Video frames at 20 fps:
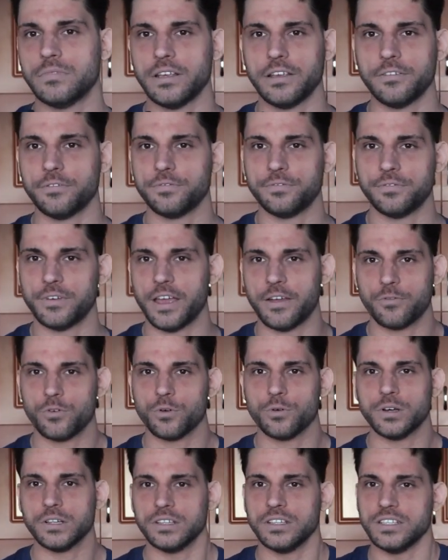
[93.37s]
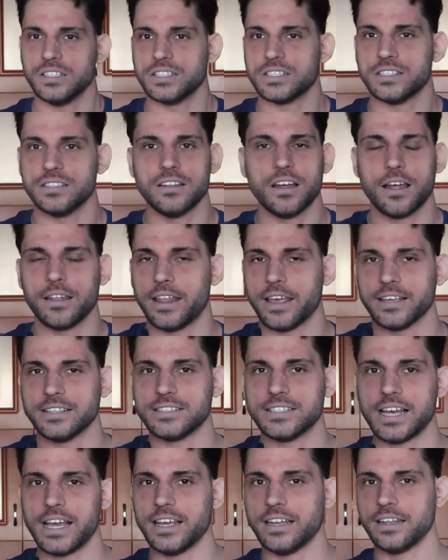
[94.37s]
if everyone is not
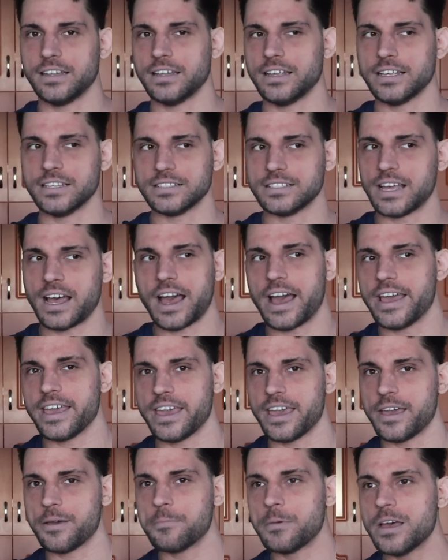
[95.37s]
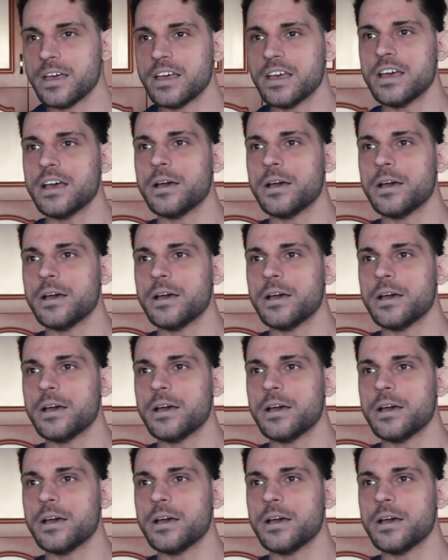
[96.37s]
excited as I am,